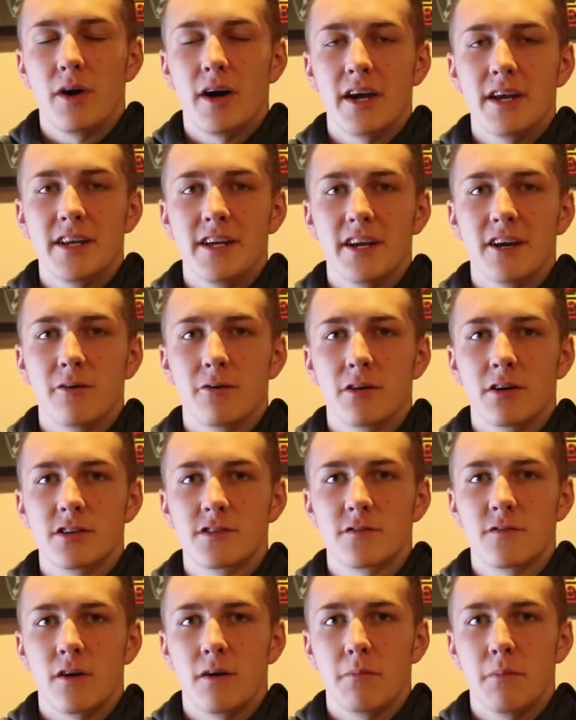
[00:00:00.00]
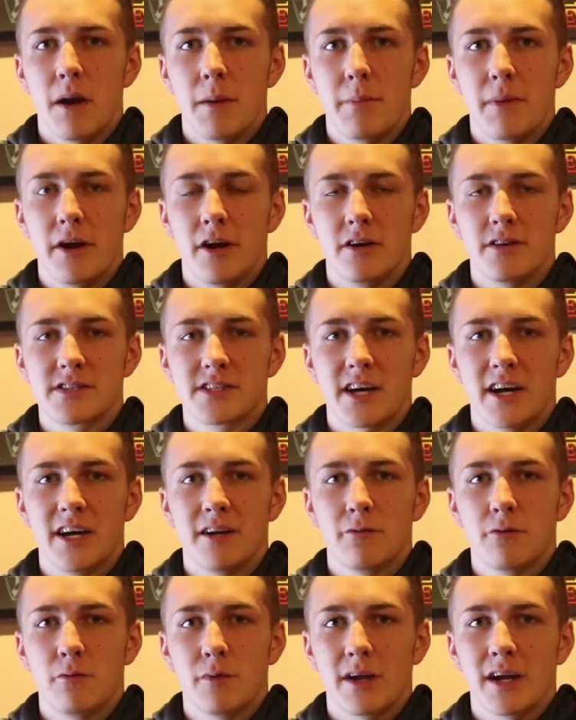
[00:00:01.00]
idea where it's from. My parents got
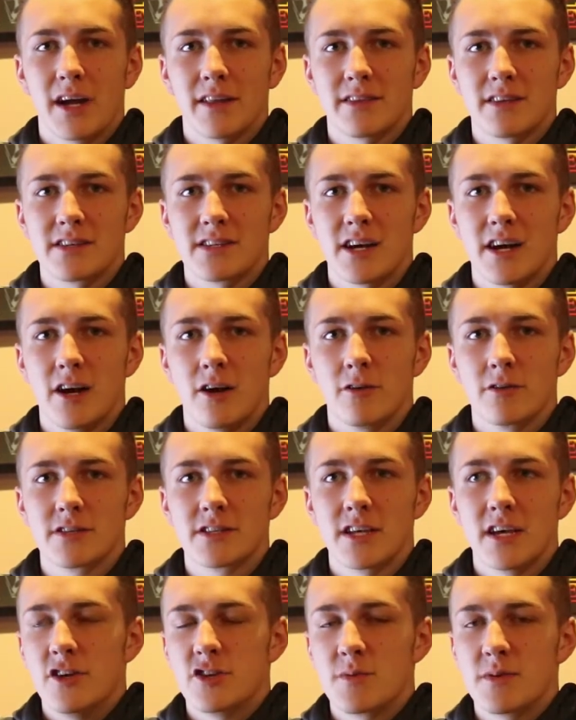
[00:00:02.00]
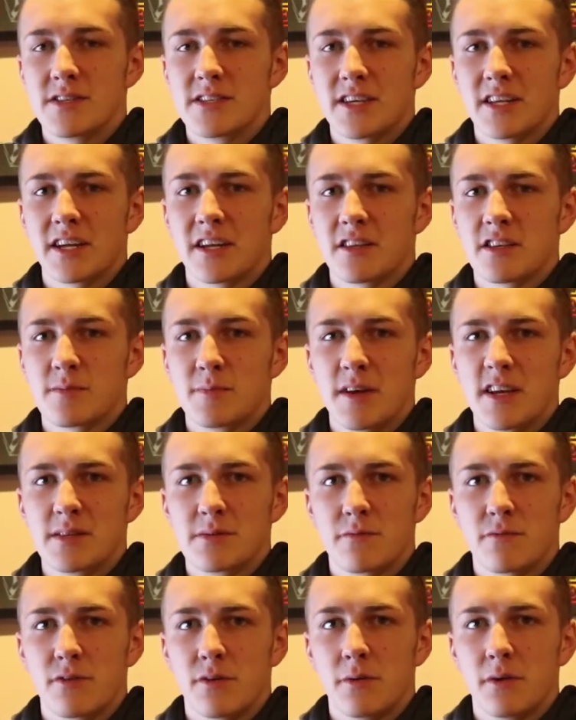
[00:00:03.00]
it when we got this house, and it's been sitting in this
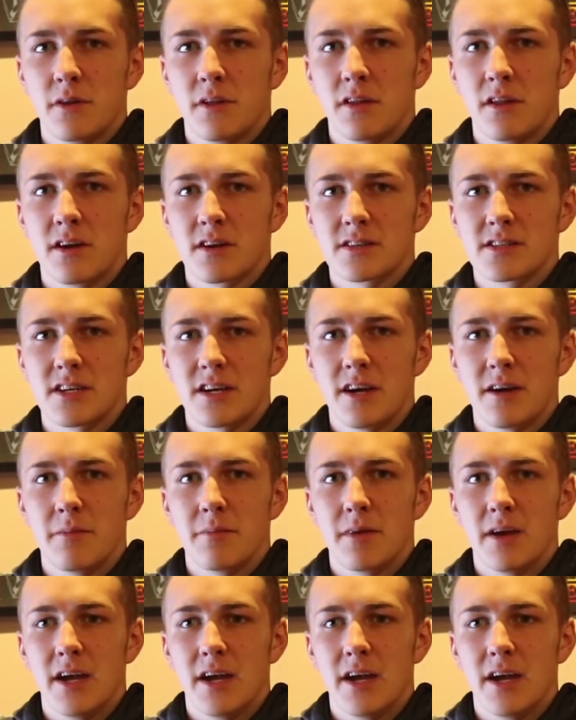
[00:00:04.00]
basement for a really long time,